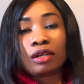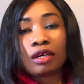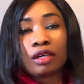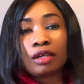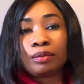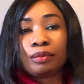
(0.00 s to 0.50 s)

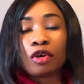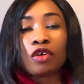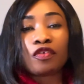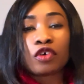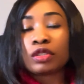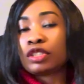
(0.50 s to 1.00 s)

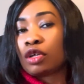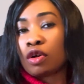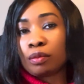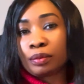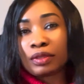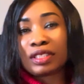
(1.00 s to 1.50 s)
of all the
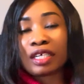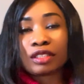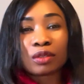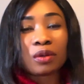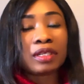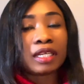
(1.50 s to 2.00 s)
computers
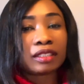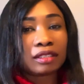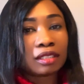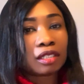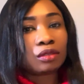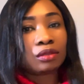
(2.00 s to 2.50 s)

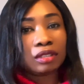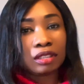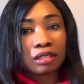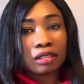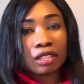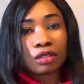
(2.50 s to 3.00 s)
connected to
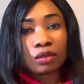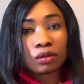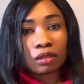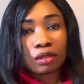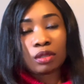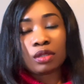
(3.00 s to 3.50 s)
this
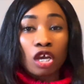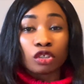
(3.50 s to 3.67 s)
network.